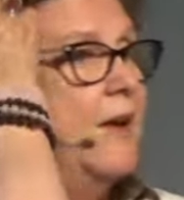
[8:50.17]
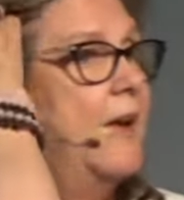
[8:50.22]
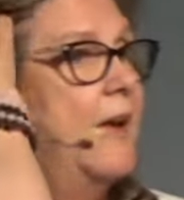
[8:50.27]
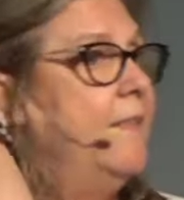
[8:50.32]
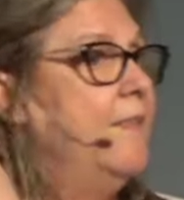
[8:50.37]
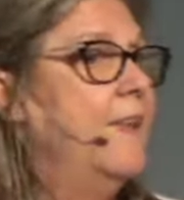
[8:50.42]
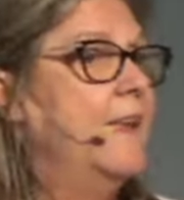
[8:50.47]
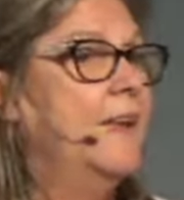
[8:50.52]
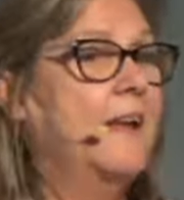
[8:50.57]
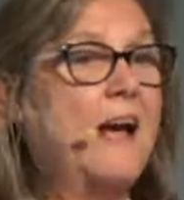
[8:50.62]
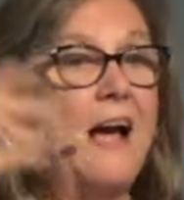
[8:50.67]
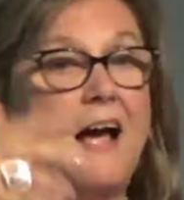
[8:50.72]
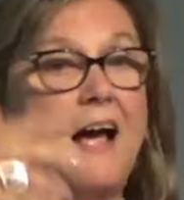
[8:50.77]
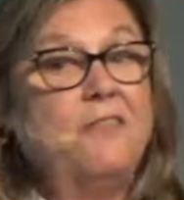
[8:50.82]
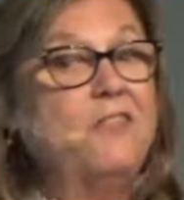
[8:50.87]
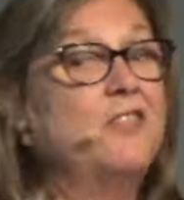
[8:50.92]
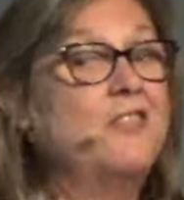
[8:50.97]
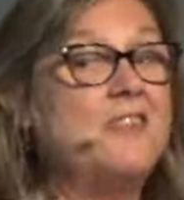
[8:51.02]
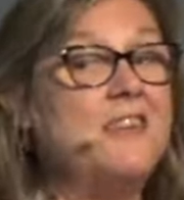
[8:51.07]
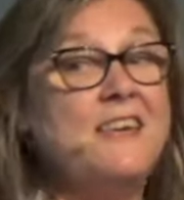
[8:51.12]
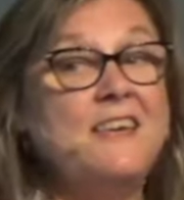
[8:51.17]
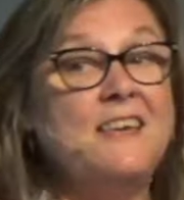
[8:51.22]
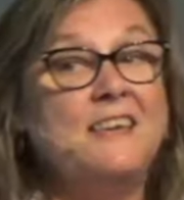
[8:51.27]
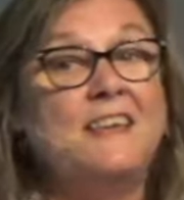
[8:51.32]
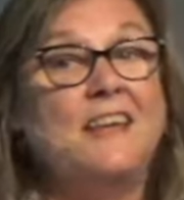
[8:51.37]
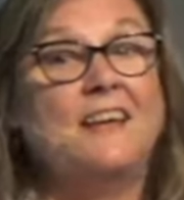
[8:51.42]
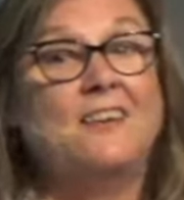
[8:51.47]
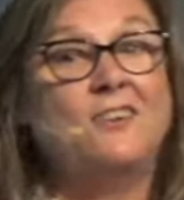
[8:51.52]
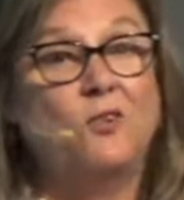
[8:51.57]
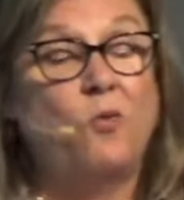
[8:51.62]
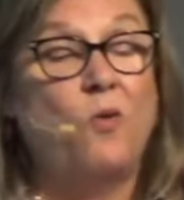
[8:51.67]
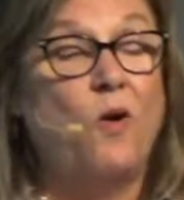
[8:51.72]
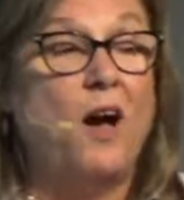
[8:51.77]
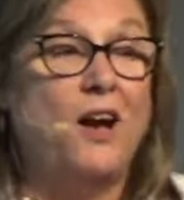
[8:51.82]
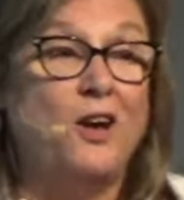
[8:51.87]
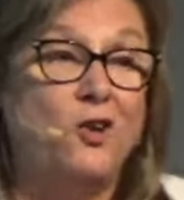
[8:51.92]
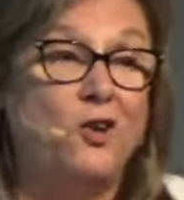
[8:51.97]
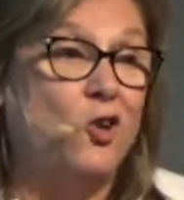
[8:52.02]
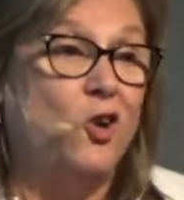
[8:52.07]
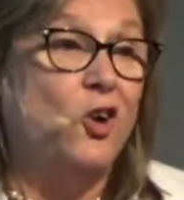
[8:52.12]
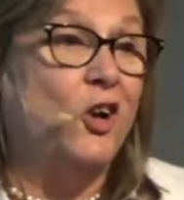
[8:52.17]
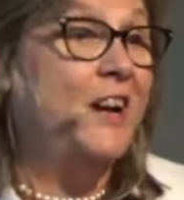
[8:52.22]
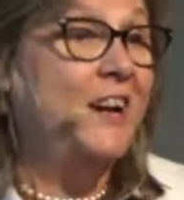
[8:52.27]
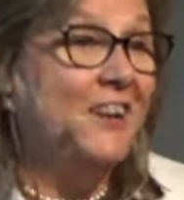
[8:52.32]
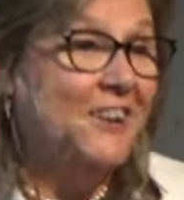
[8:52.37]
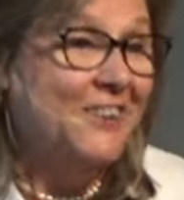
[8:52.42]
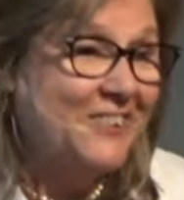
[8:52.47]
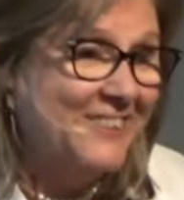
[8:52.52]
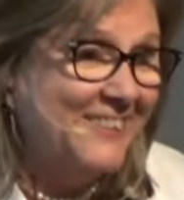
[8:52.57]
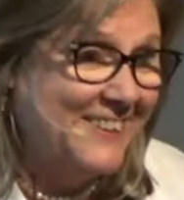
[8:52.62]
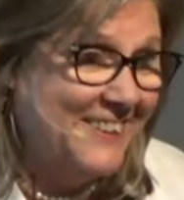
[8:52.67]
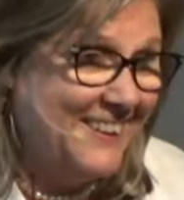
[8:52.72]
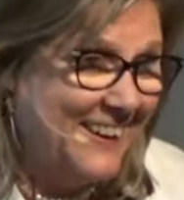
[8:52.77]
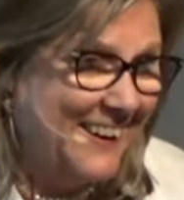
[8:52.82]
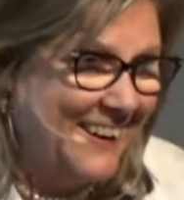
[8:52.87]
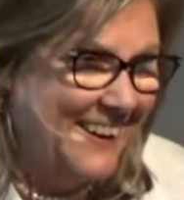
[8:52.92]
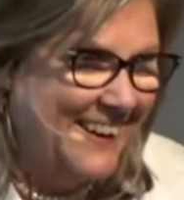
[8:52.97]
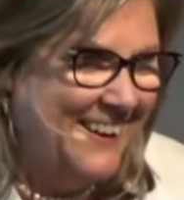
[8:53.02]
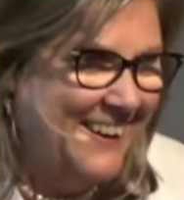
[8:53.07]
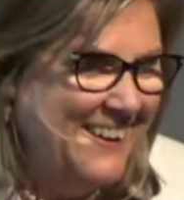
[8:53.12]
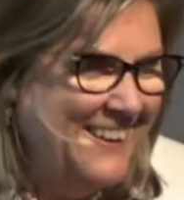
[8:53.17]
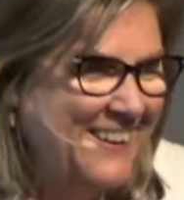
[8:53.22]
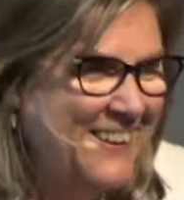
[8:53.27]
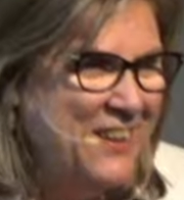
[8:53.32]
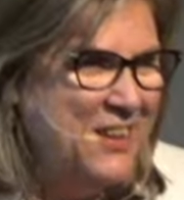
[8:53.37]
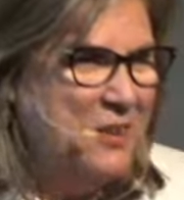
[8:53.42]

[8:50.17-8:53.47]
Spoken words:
And I think that's why you're here today,